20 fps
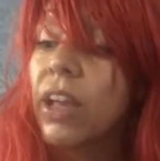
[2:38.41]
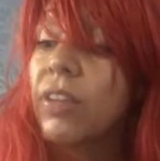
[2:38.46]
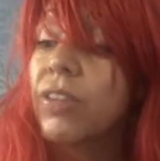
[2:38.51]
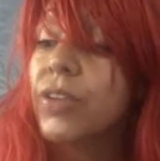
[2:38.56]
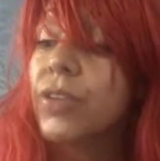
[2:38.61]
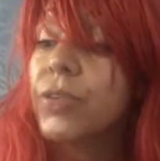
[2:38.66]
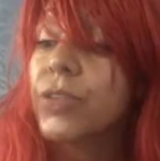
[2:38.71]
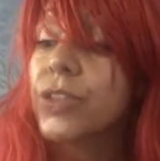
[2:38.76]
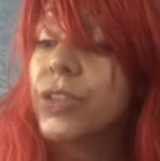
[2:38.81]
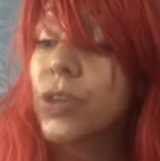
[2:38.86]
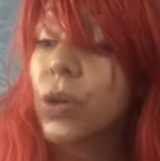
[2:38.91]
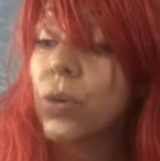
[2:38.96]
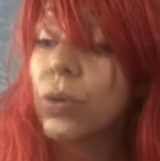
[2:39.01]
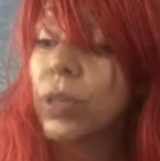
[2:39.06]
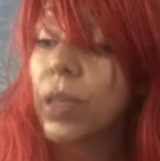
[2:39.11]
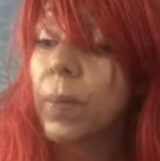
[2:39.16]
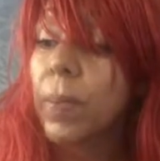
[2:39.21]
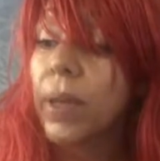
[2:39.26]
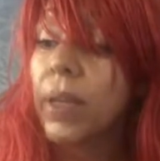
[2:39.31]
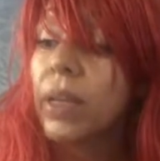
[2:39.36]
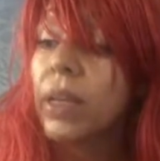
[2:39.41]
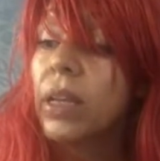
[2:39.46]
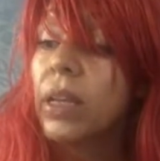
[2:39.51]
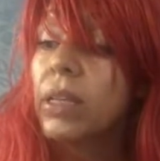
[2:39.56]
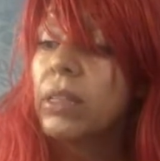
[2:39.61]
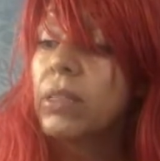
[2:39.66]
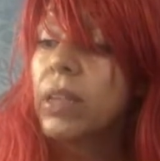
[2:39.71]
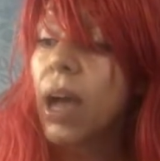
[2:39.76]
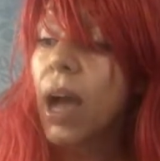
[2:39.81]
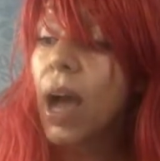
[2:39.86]
there is no limit
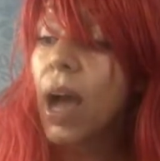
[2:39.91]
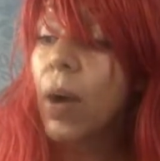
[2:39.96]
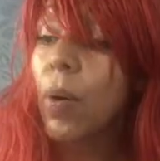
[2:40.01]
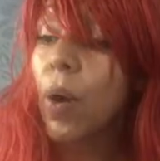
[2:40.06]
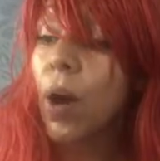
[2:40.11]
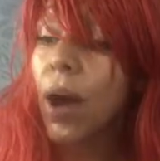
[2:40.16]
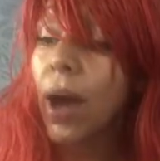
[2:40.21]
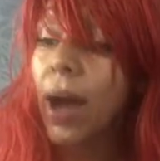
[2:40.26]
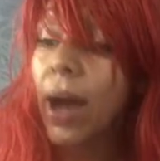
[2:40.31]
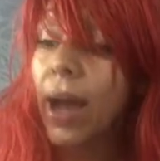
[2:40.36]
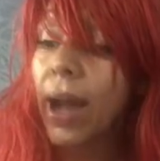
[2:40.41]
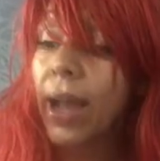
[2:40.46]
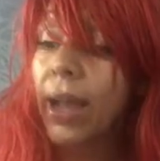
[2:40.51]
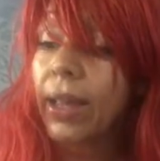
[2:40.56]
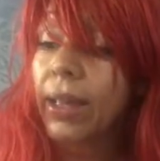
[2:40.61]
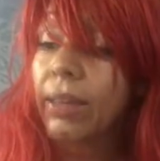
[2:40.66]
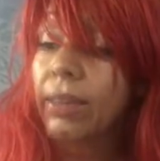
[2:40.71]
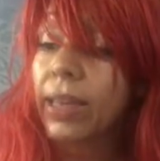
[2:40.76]
to how high